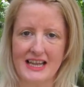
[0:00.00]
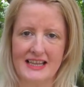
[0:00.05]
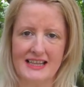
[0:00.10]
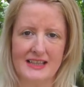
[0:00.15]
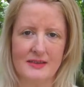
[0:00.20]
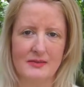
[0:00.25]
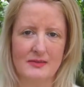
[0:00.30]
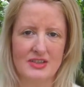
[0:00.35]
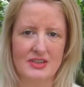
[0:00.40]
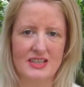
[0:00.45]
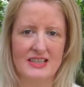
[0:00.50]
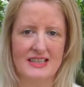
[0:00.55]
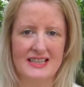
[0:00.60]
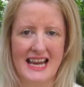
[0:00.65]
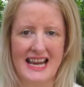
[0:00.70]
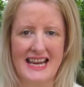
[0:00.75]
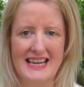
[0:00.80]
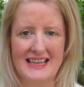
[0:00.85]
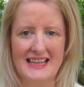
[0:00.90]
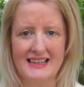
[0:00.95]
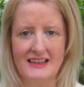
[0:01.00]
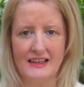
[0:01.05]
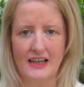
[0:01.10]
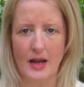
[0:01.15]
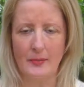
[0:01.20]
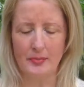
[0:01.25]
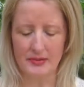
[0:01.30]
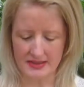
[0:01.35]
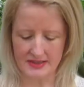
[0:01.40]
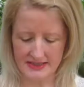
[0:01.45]
is then we'll just add in a
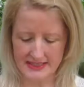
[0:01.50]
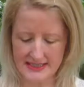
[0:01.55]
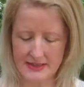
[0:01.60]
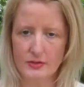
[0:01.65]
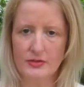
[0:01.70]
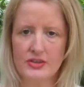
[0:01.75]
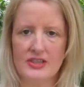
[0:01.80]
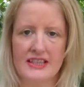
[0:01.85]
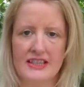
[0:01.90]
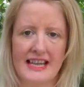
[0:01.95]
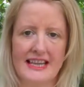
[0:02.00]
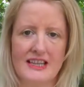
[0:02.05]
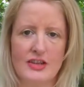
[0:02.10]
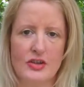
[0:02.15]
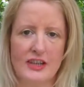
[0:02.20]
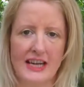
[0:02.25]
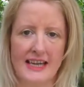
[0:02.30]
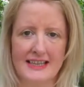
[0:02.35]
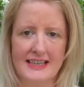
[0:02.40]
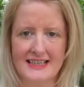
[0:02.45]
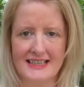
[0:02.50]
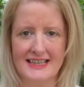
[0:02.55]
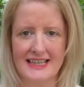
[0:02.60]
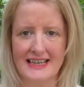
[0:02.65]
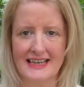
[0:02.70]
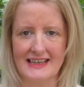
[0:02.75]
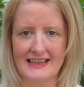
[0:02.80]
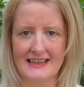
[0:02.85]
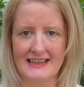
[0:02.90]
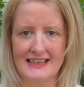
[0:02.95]
couple of steels, so then you can
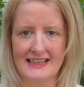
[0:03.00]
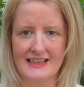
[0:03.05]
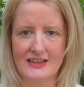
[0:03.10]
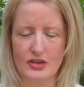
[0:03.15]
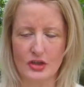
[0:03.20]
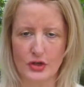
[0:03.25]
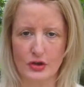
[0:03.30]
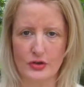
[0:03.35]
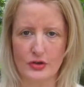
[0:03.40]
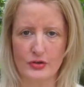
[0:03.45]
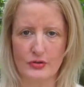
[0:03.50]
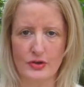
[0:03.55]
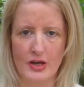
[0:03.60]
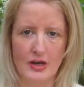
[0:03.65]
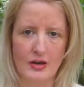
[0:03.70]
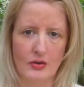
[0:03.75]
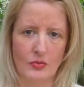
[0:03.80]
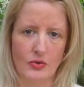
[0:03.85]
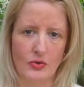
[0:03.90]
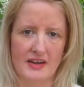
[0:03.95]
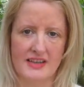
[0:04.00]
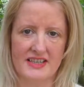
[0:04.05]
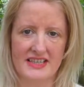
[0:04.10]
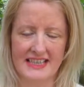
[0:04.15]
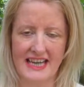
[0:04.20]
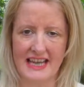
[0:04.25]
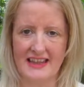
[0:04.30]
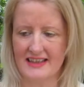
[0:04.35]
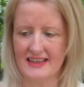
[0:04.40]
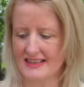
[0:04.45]
see the two worn
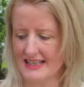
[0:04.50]
together.